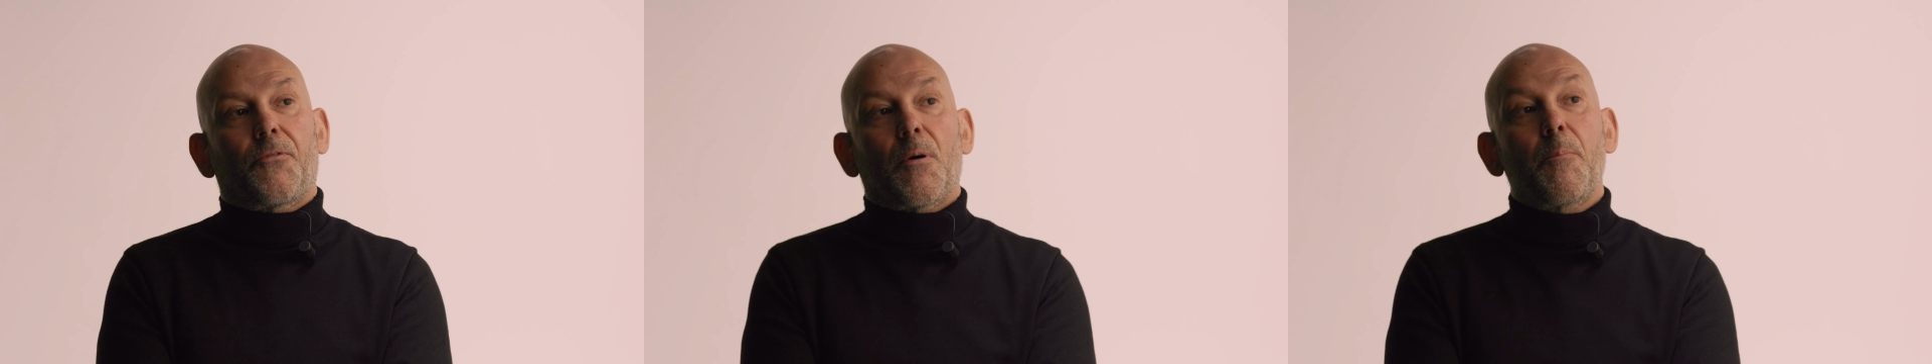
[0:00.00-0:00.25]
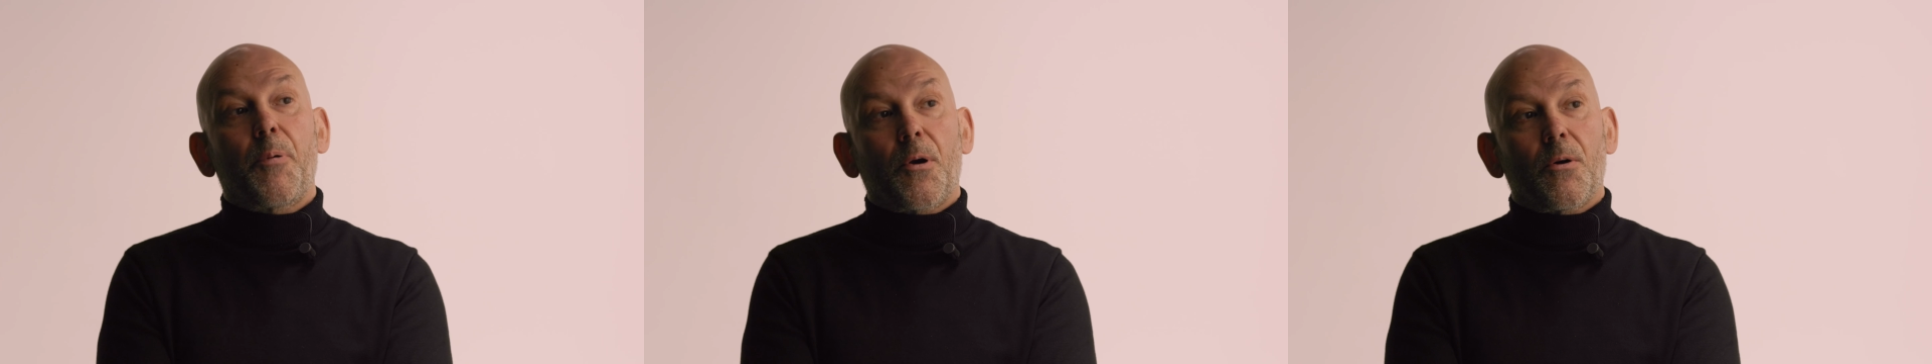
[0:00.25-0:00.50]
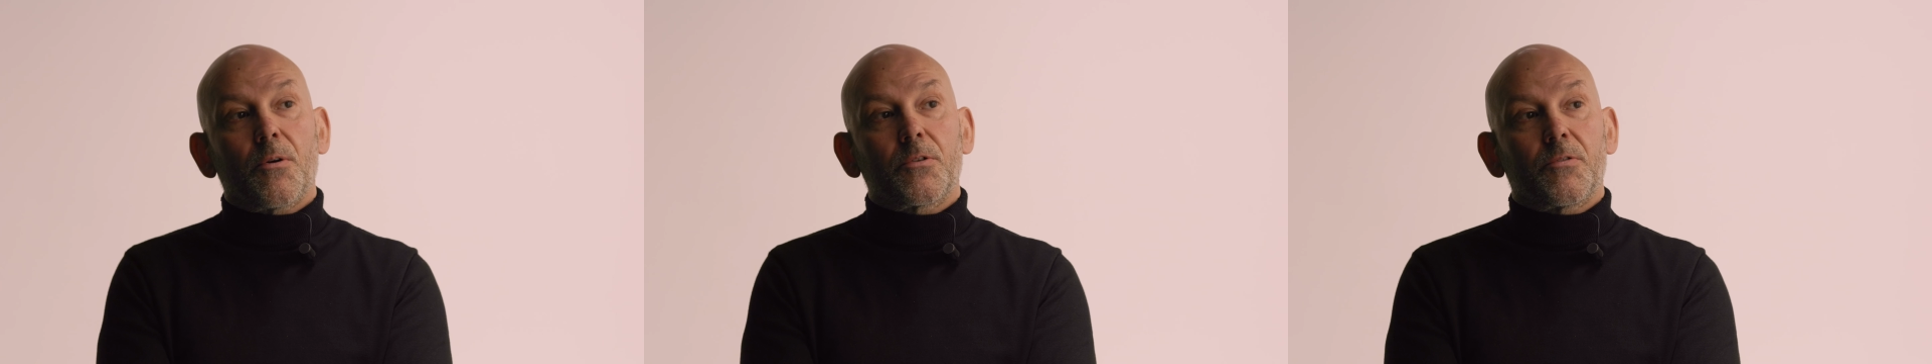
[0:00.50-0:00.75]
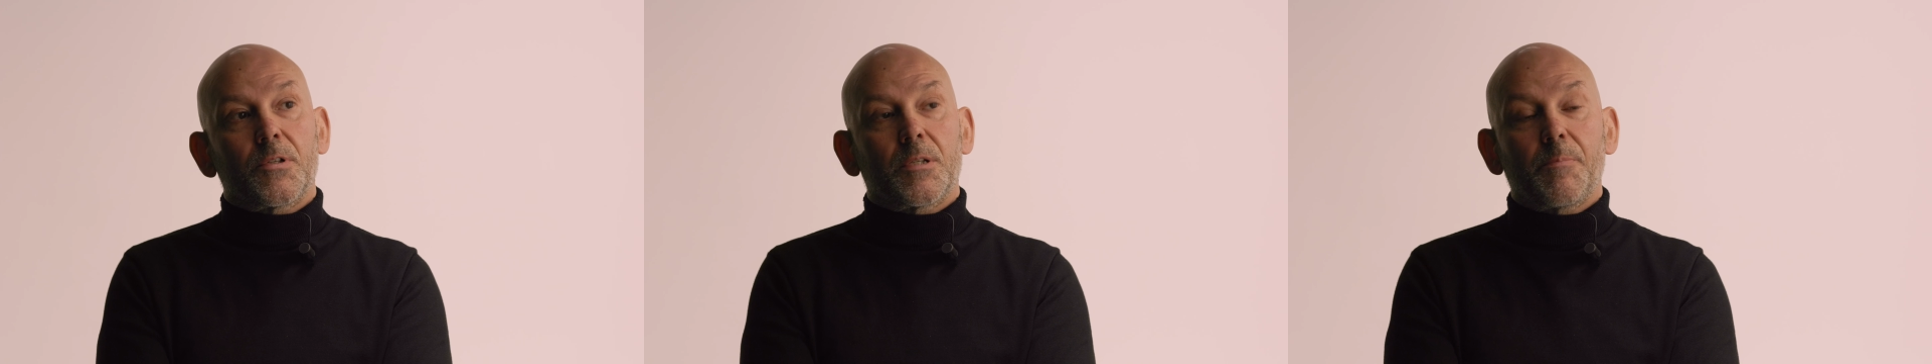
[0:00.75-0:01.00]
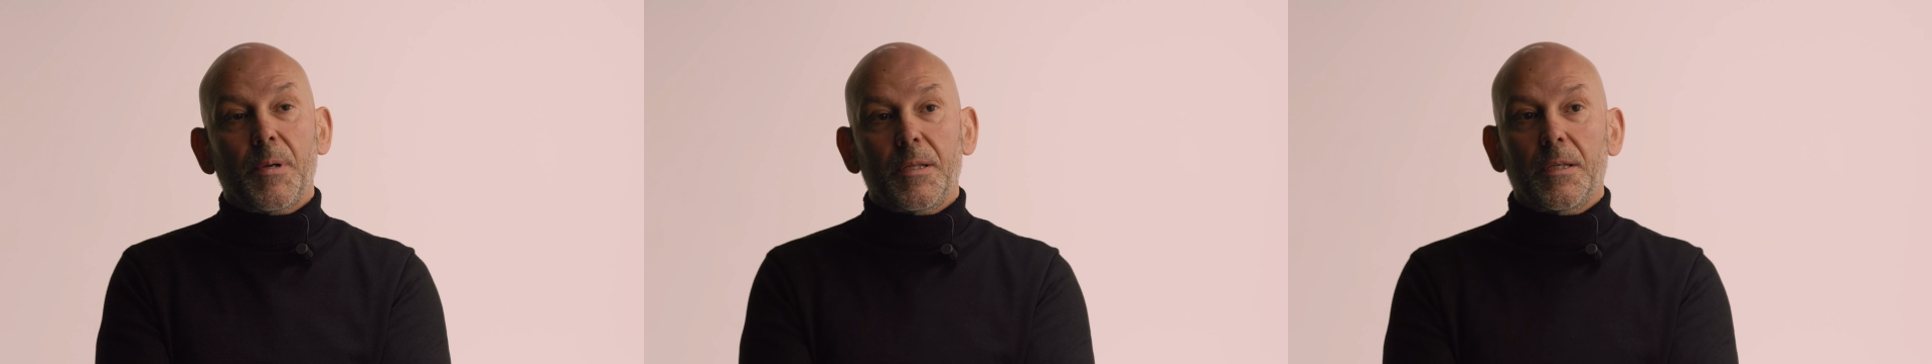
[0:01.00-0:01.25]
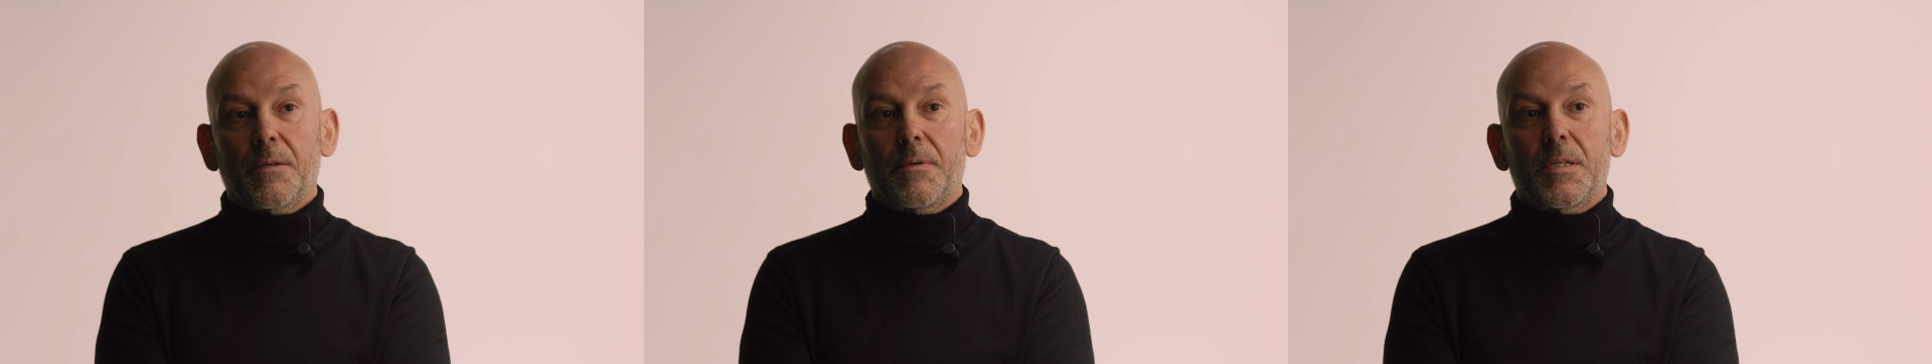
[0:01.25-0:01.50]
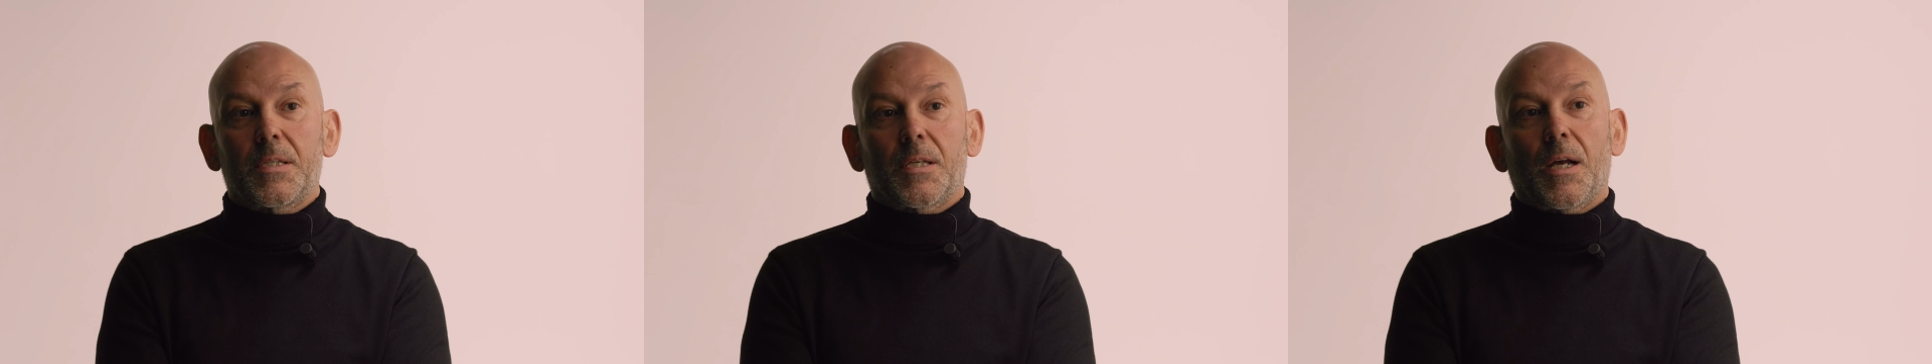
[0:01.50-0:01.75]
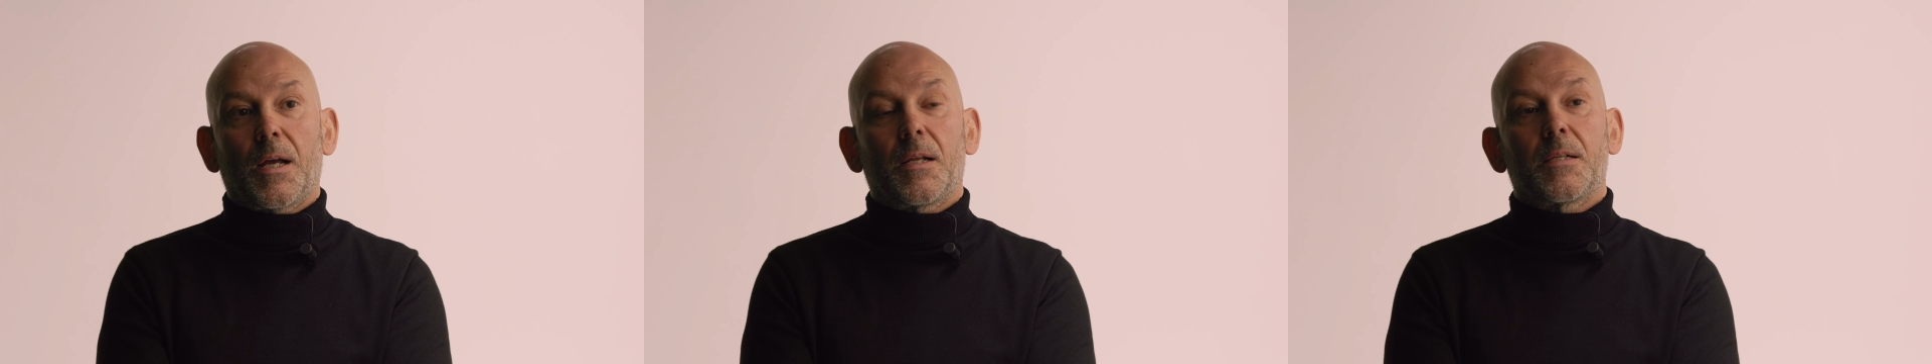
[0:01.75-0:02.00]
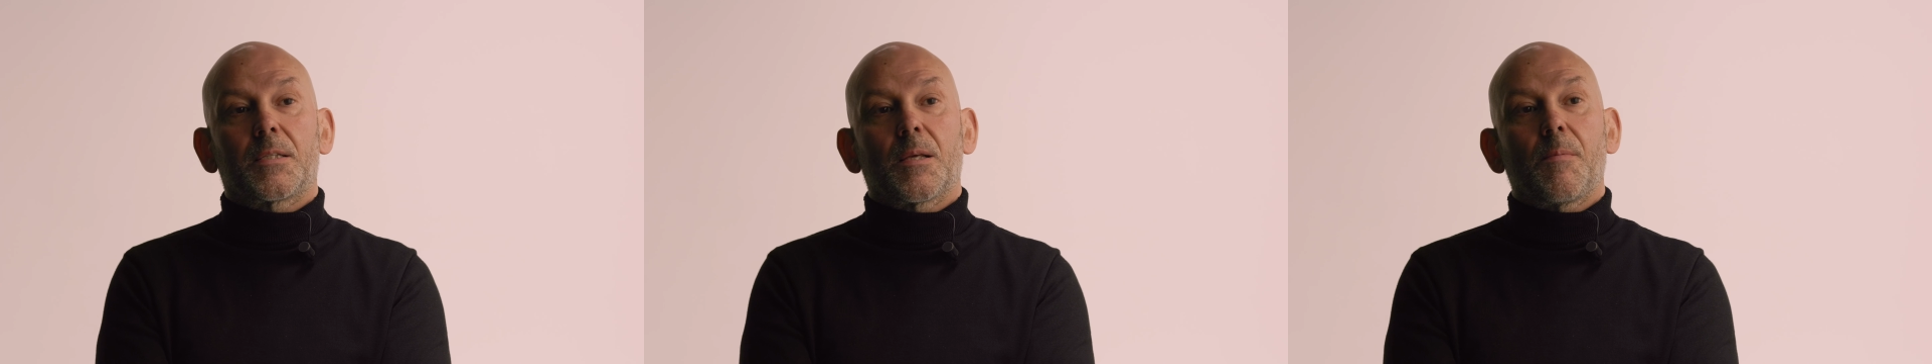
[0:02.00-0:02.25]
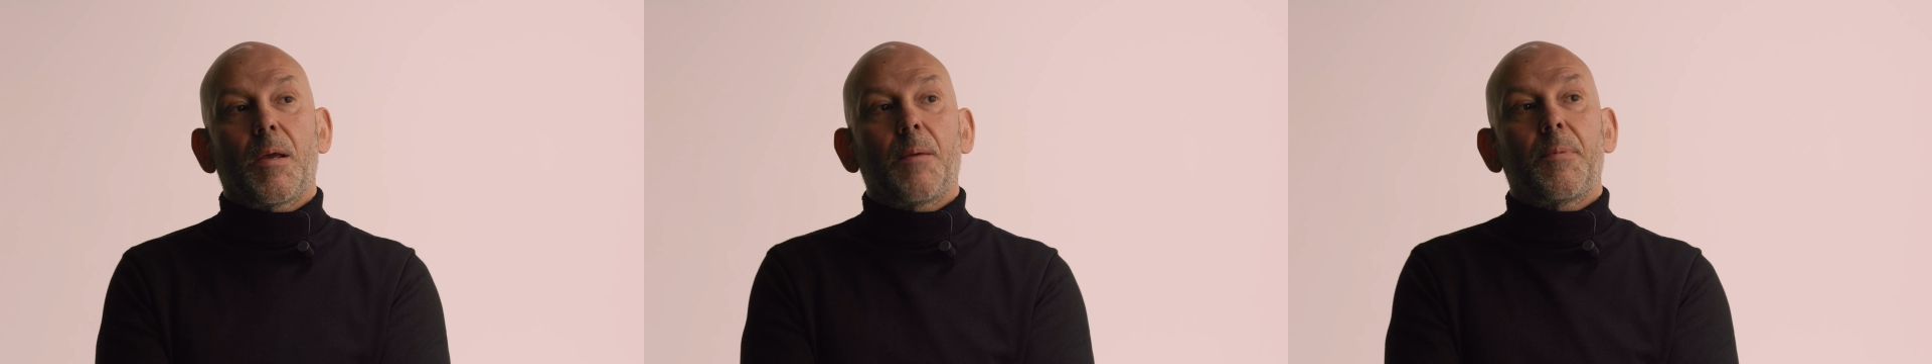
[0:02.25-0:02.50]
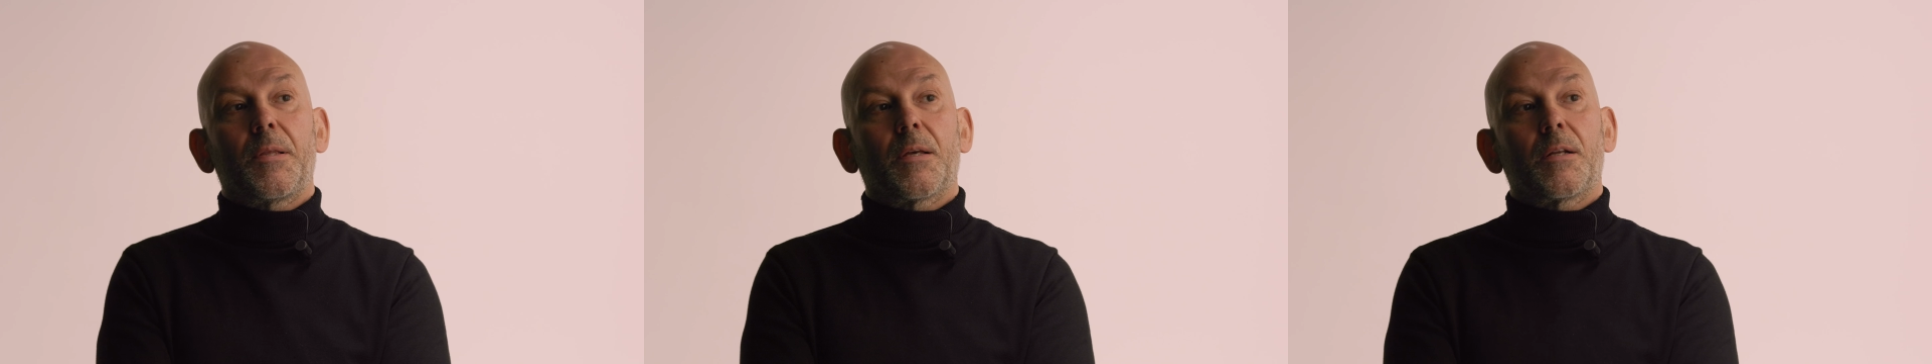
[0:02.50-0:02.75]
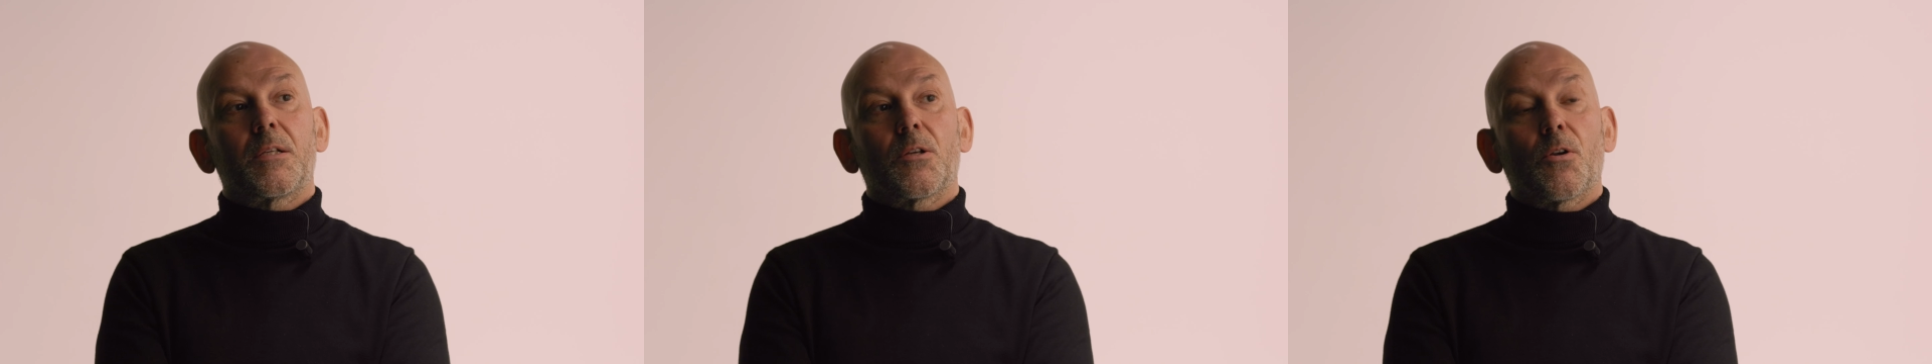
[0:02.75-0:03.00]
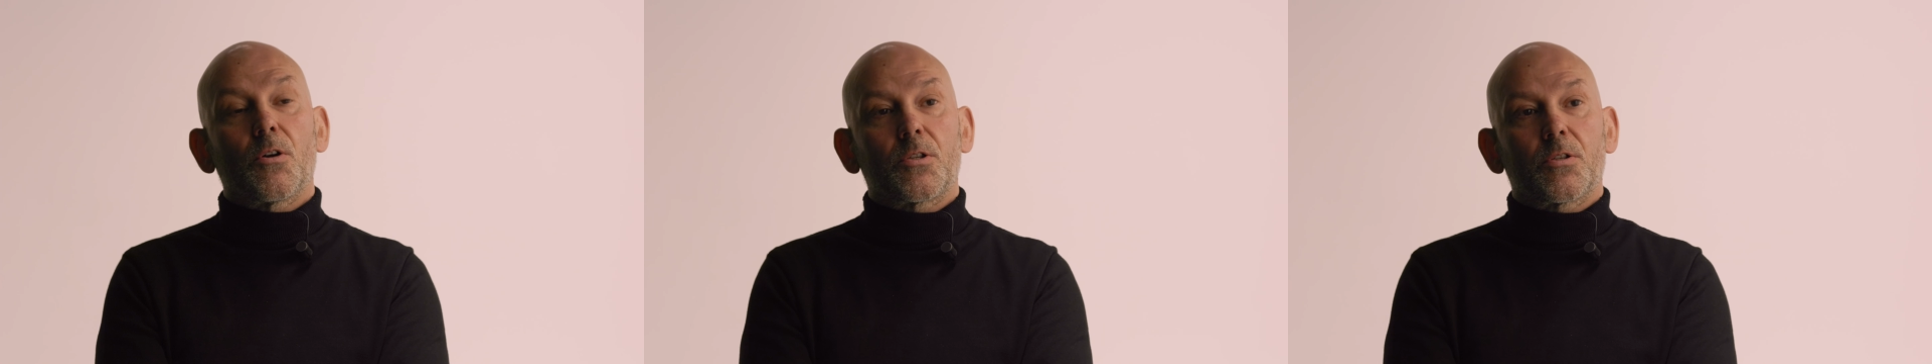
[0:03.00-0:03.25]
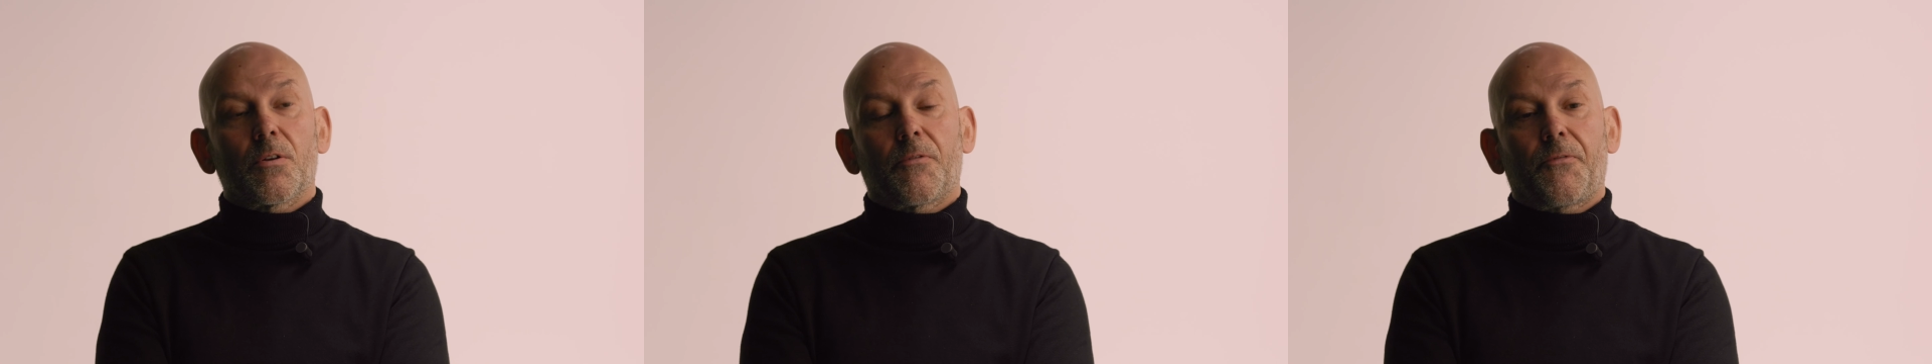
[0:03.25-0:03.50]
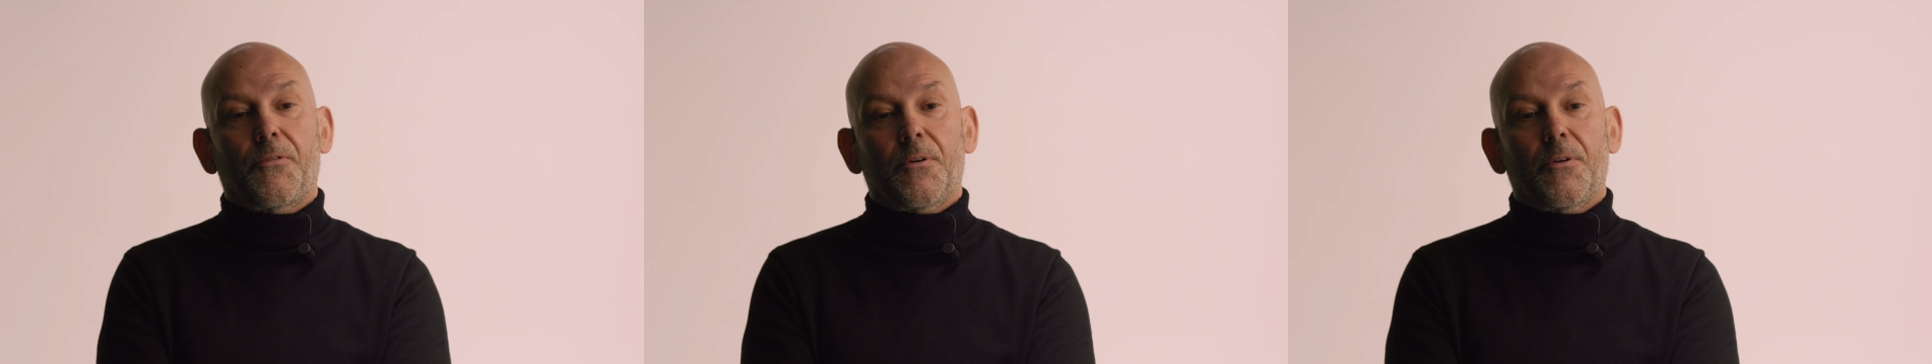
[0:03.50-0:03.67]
approach which is building resilience. And maybe there is a lots of,